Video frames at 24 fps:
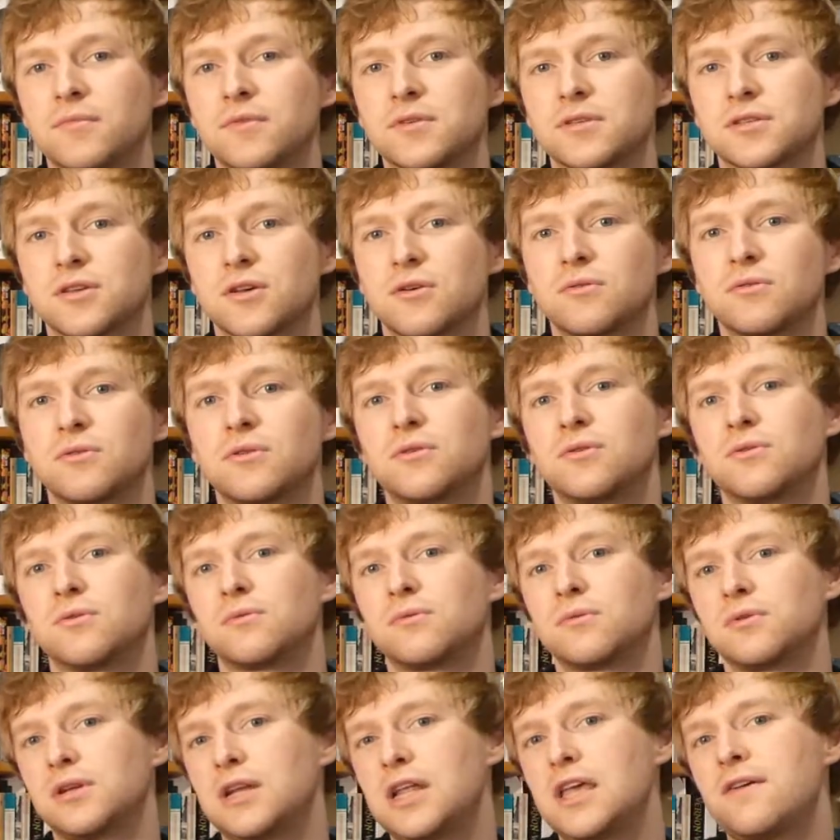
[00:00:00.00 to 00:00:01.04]
So
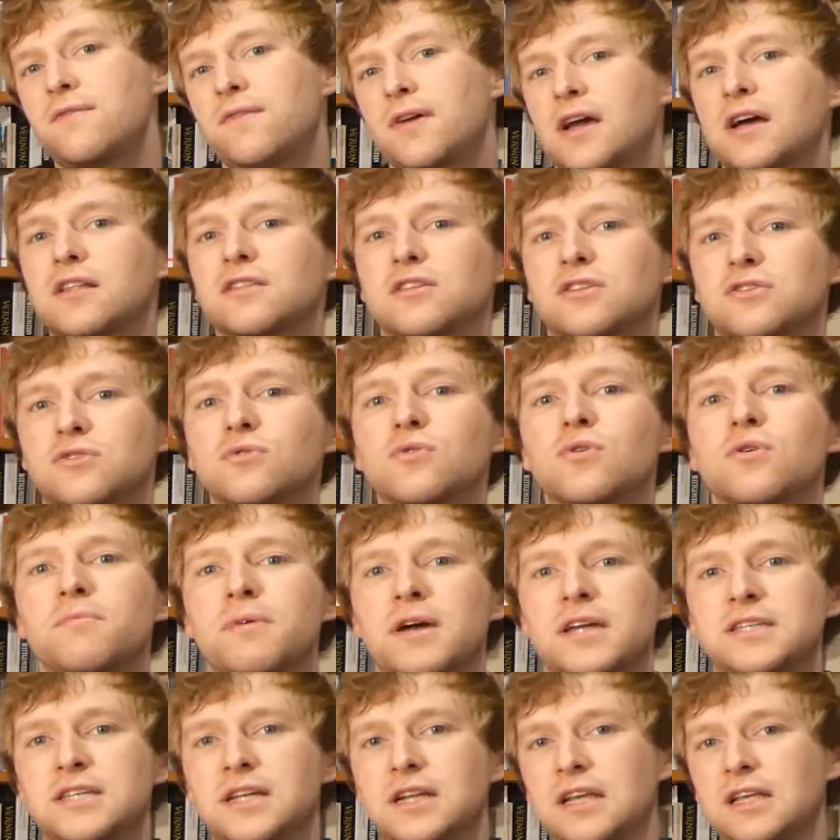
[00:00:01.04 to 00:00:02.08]
you're leaving at the door,
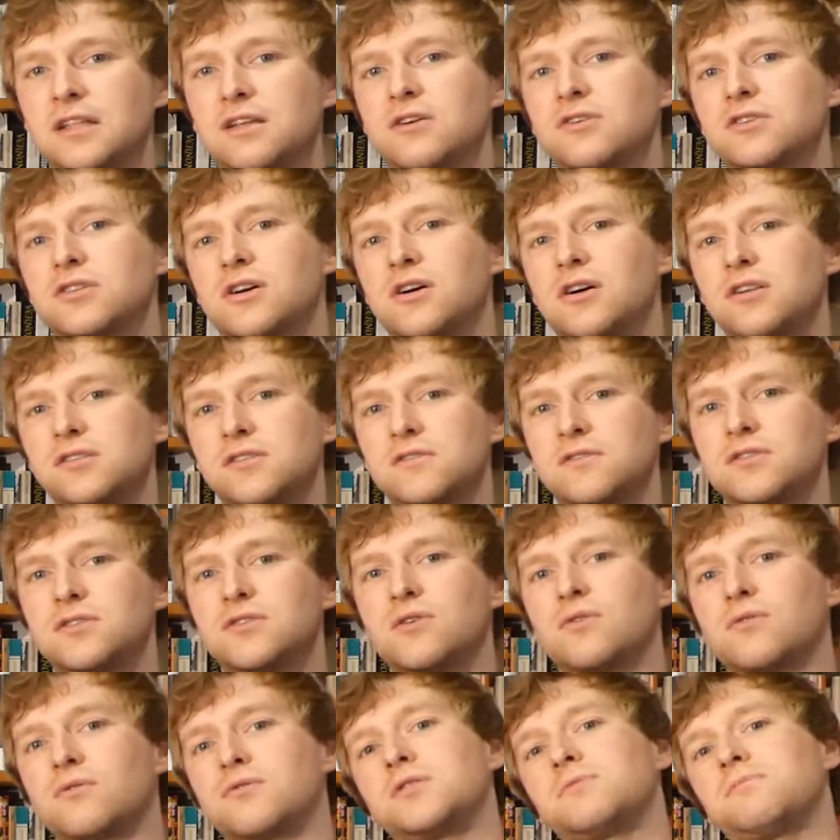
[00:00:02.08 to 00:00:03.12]
basically, those kinds of
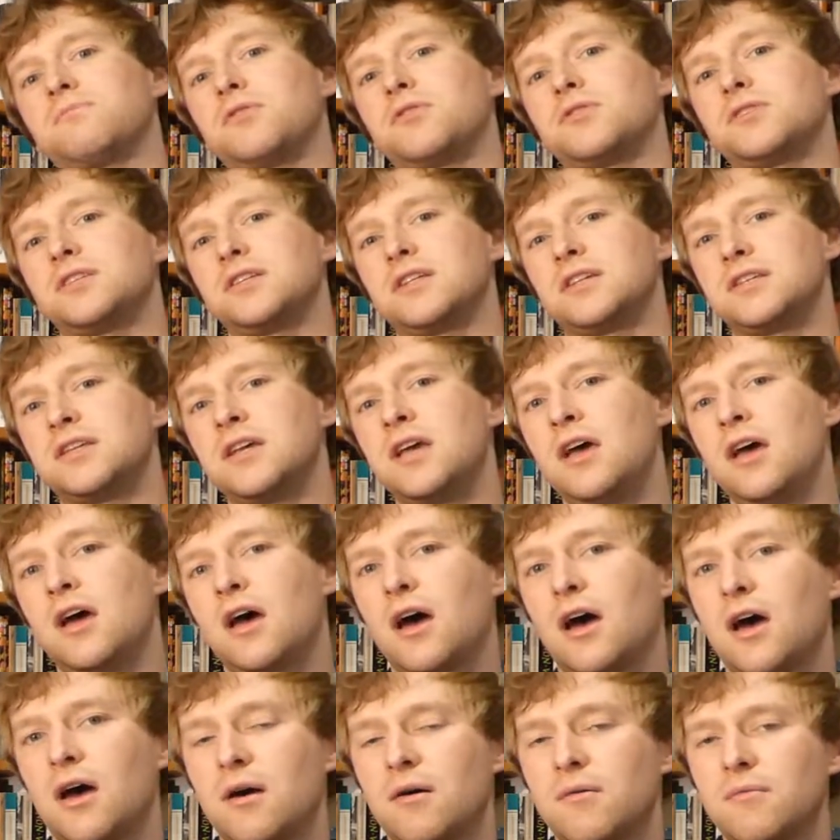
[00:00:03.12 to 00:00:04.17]
stock responses,
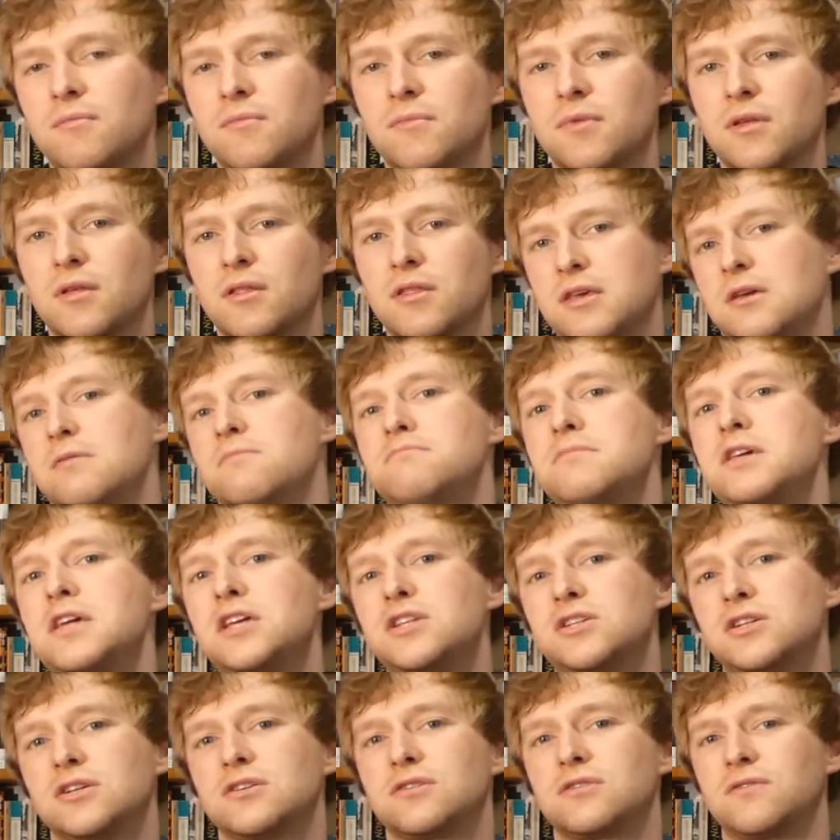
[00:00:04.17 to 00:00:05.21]
the
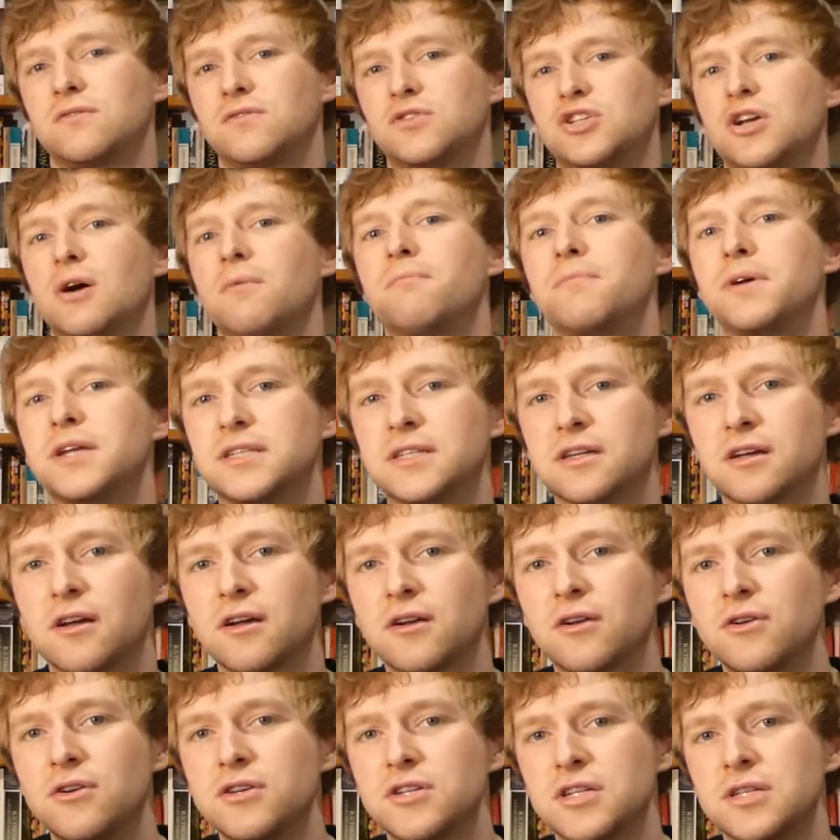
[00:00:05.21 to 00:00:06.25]
immediate sort of jumping to
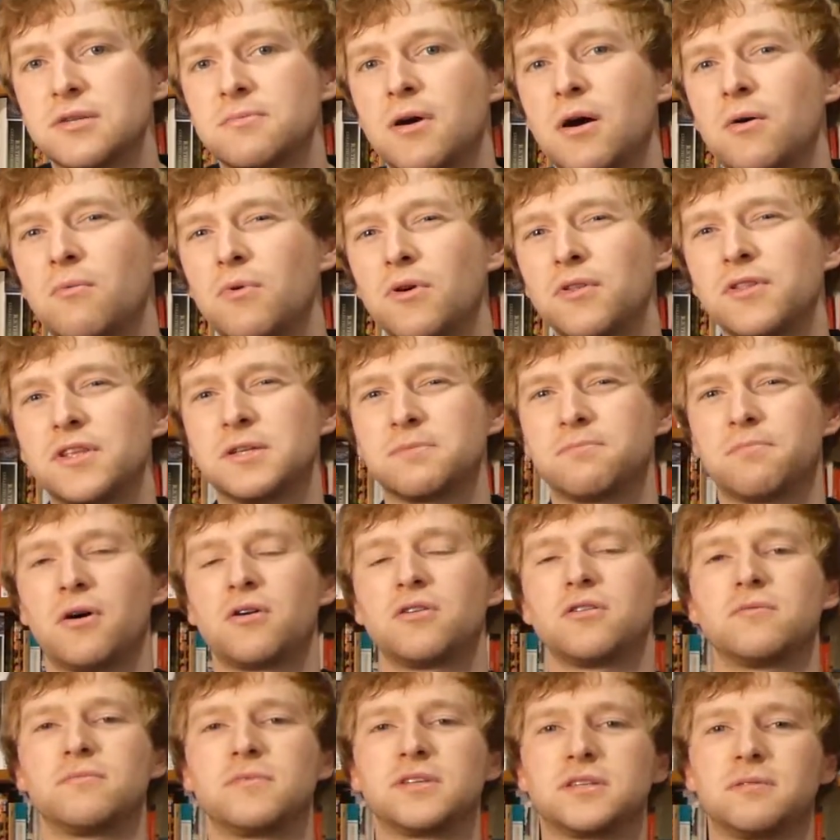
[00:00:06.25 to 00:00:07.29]
conclusions about what this
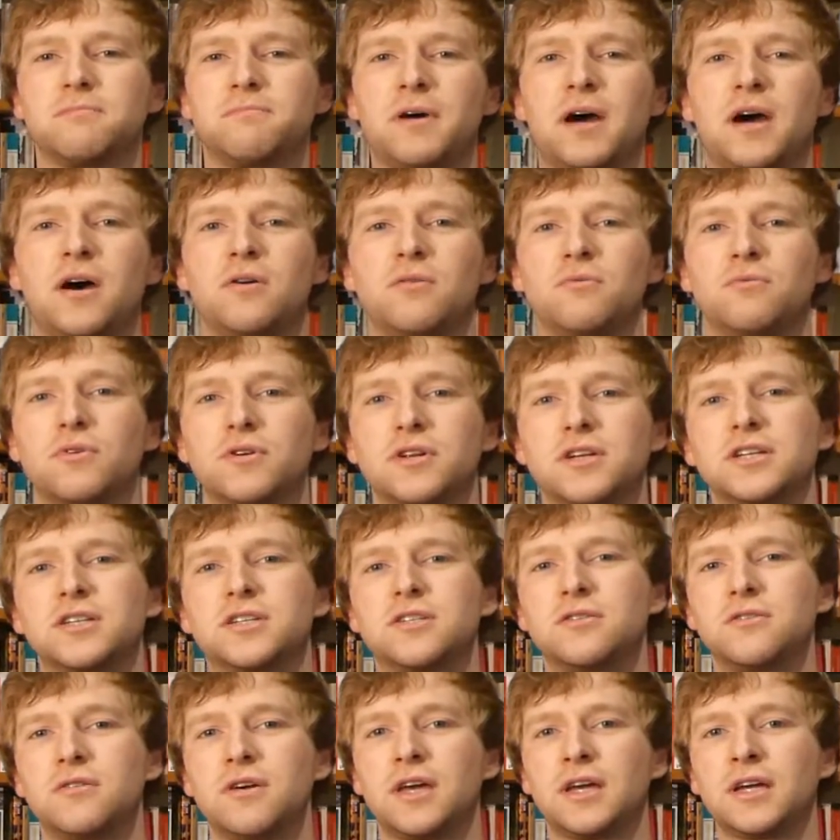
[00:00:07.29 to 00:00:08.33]
poem is about, what it's
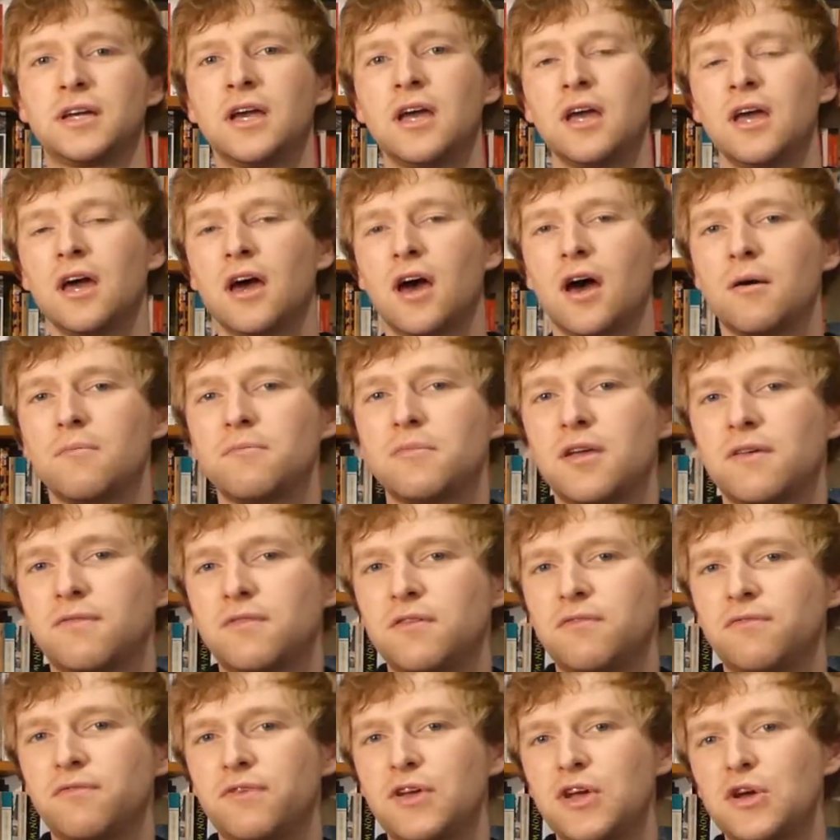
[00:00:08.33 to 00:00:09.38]
doing. If
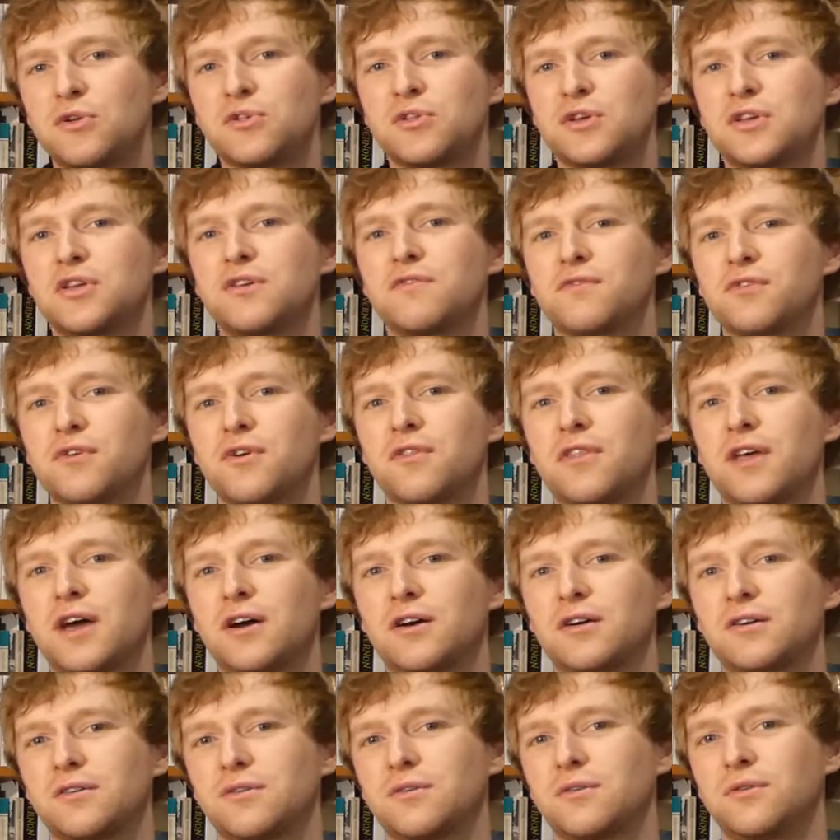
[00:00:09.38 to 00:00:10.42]
you feel that you've got
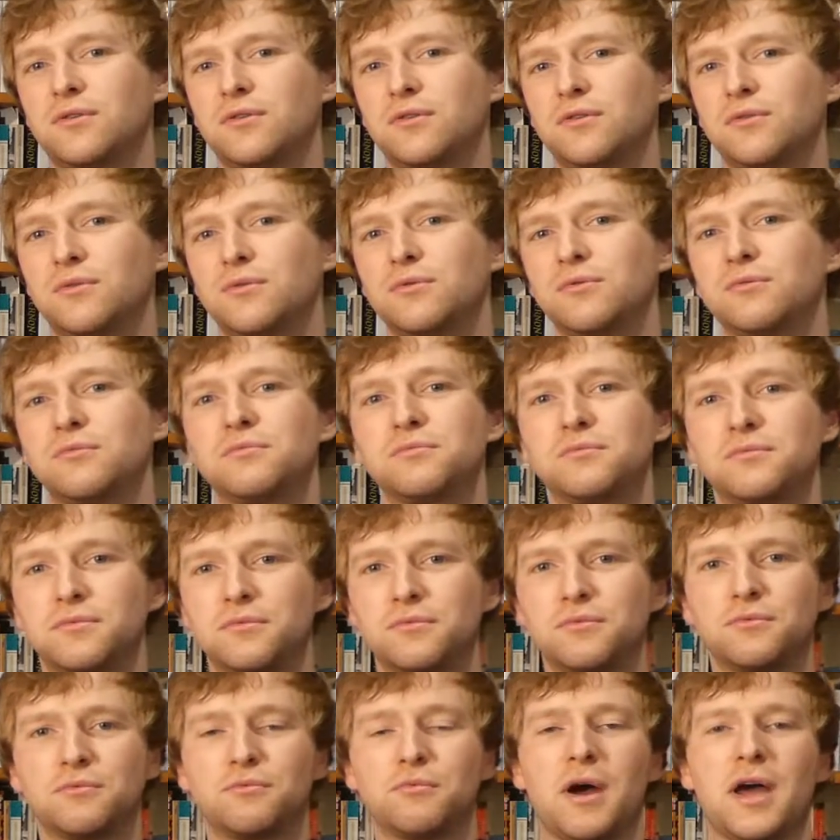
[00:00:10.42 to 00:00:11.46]
that all
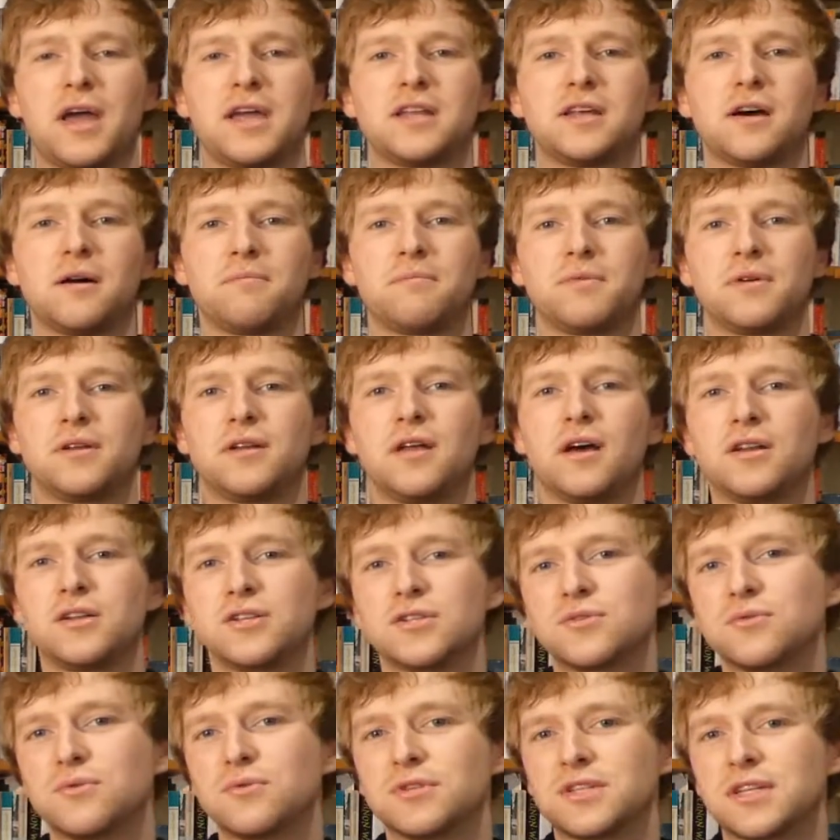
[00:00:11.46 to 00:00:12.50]
weighed up and
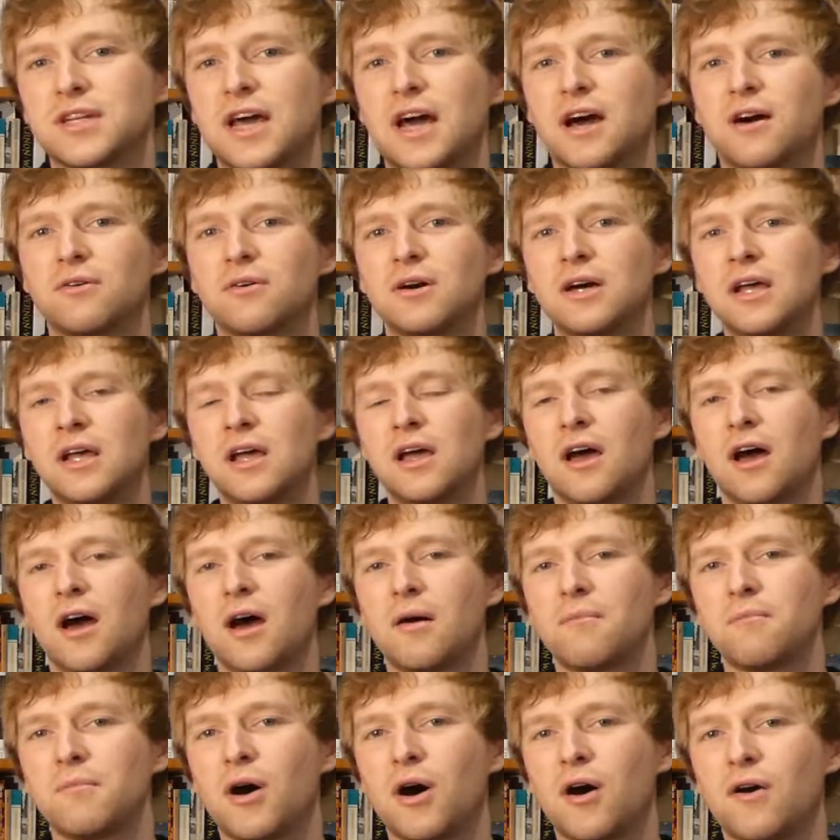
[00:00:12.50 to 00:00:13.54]
sorted out
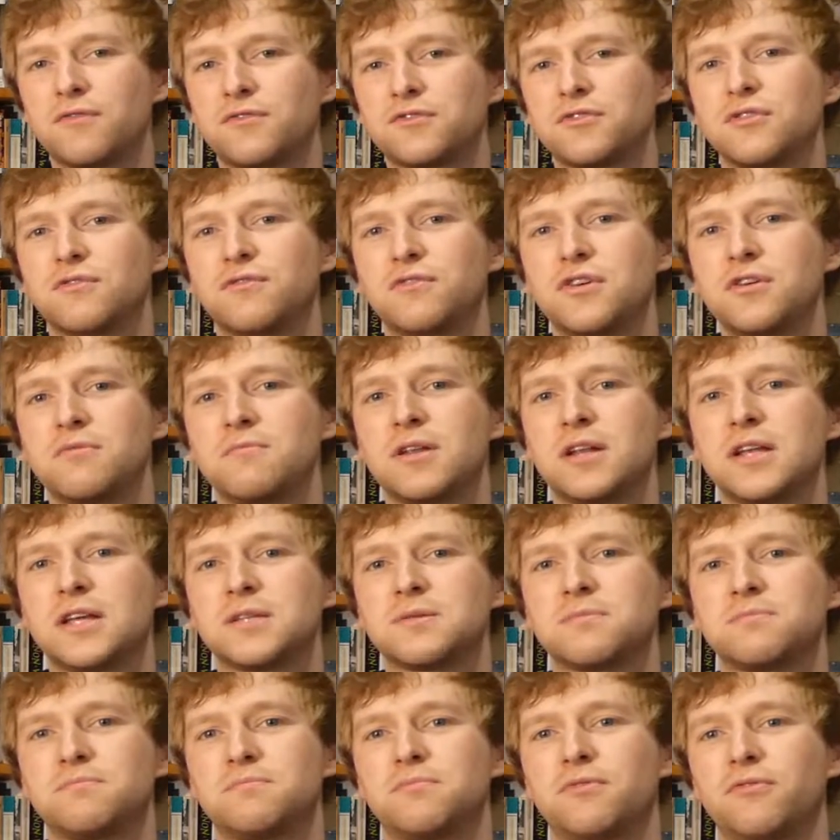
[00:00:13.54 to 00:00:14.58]
after a few
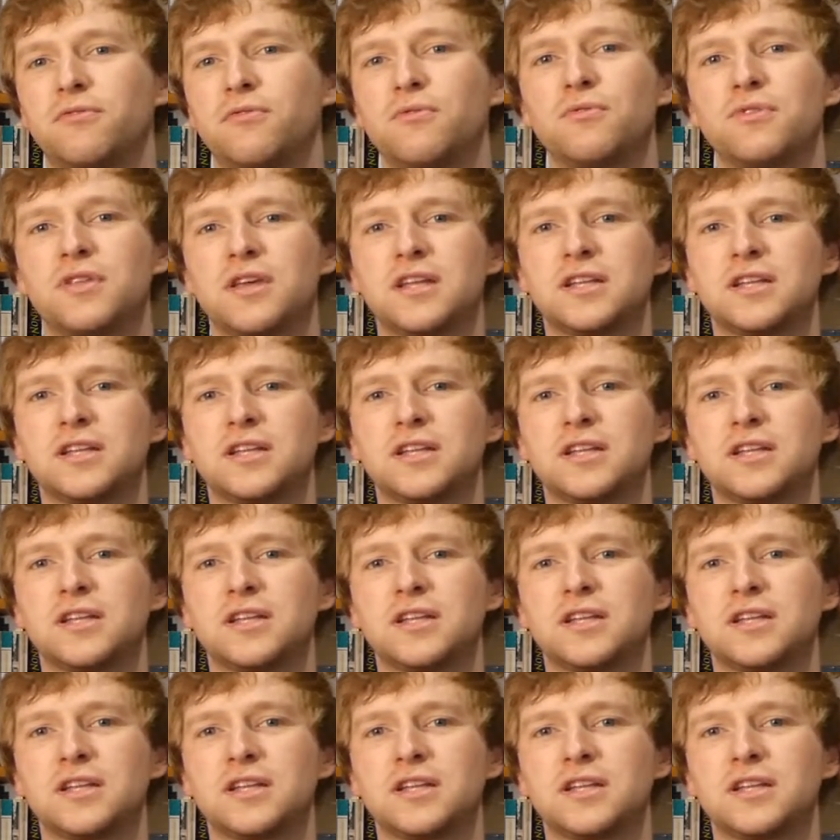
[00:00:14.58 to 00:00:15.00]
minutes before the